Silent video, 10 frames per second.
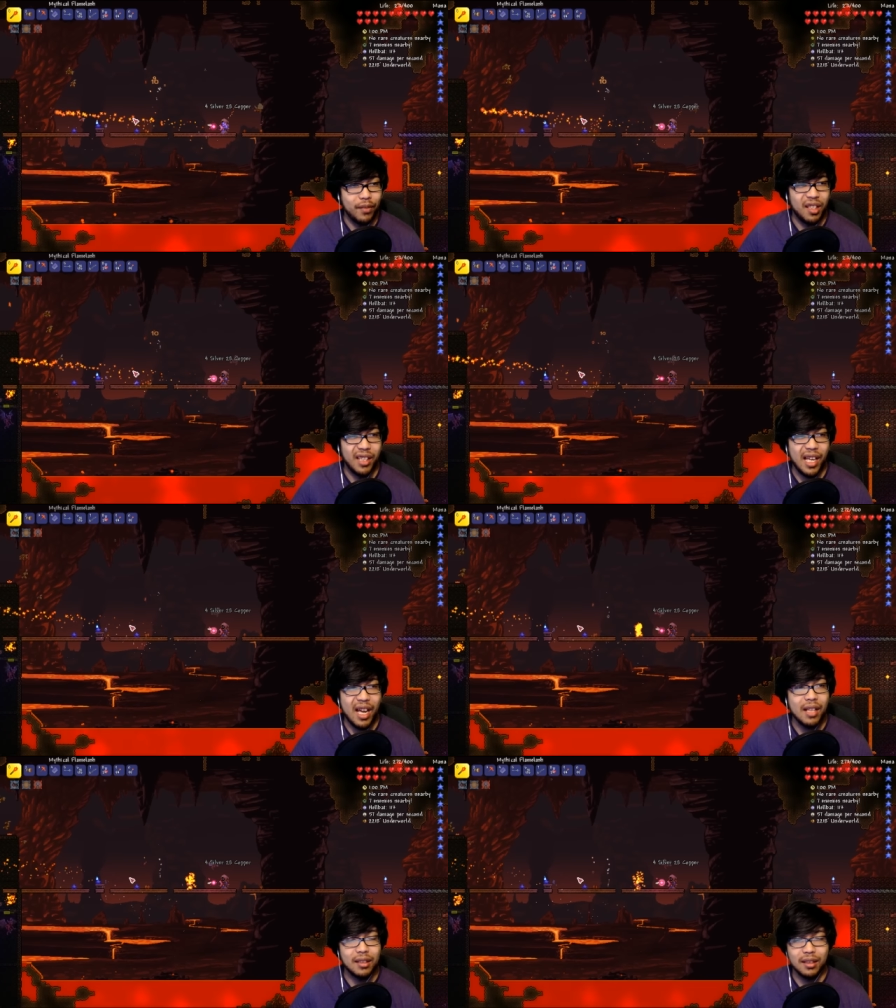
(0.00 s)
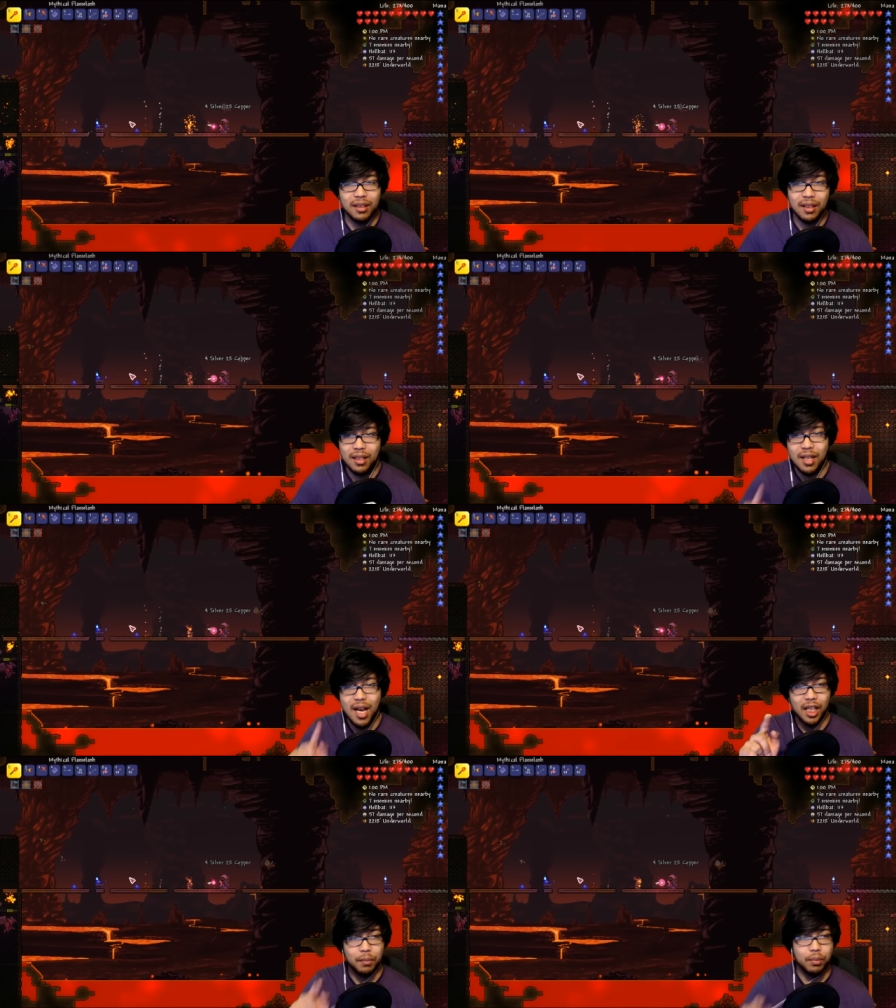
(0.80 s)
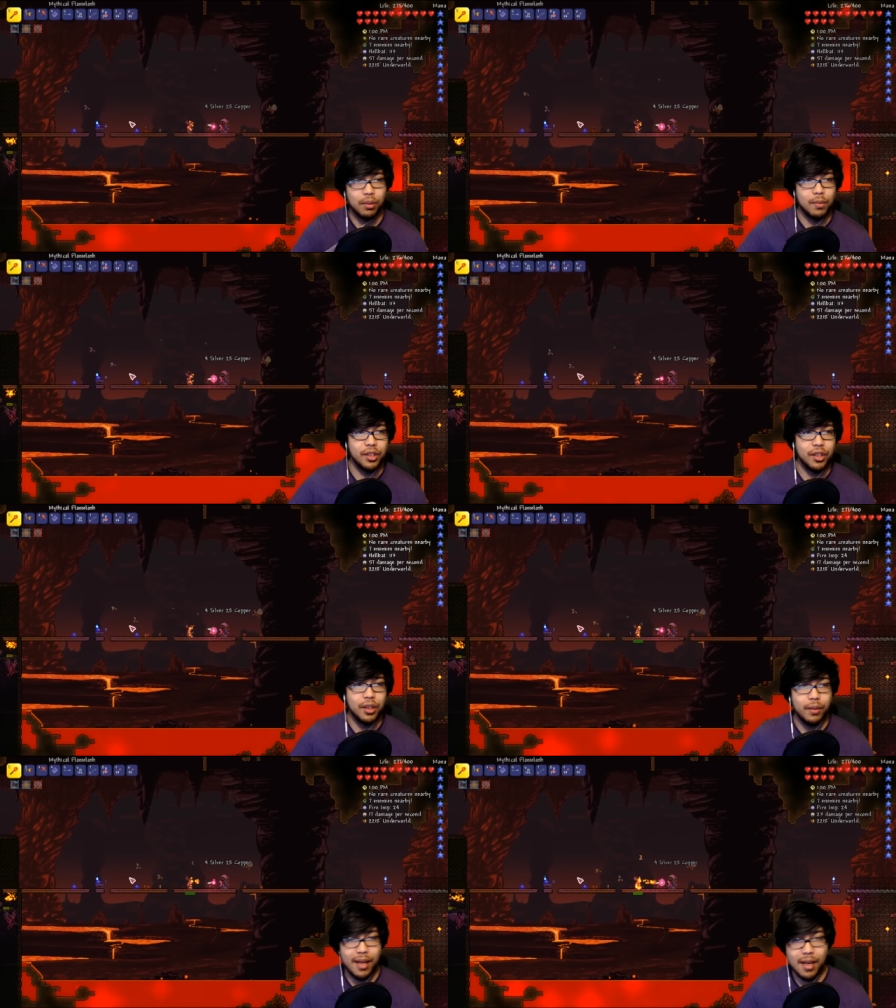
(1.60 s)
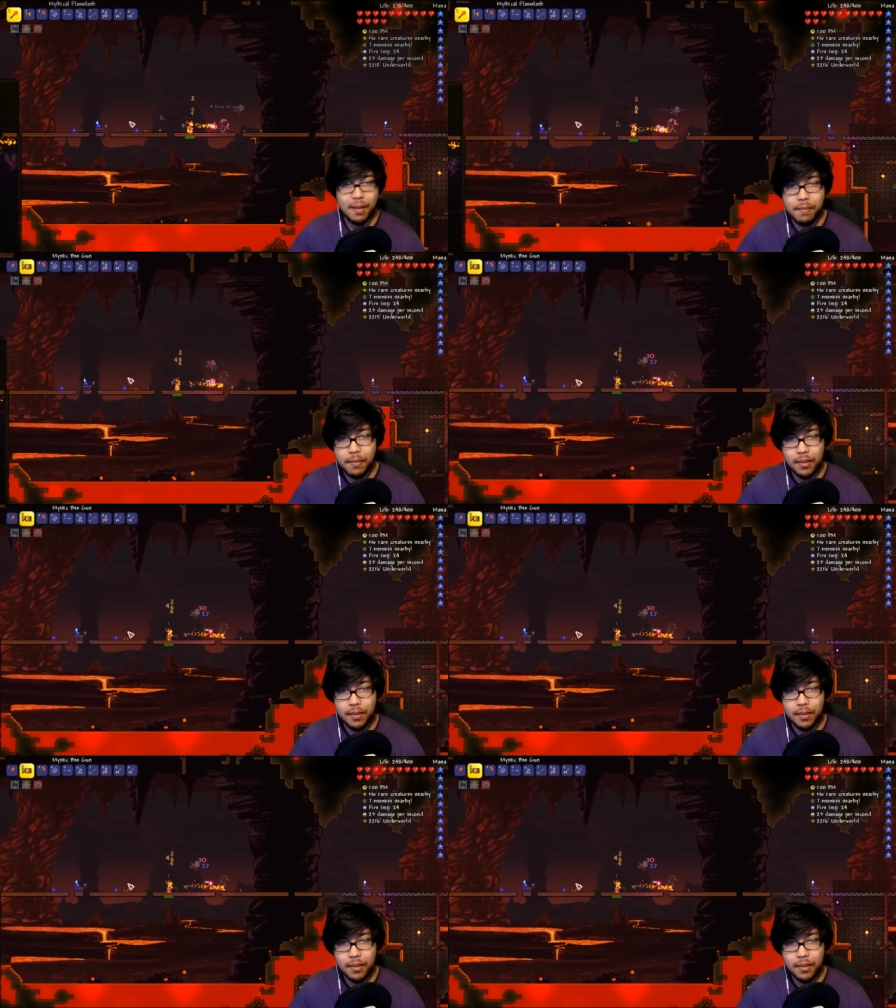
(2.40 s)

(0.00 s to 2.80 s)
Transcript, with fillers: And that, I could promise you, game.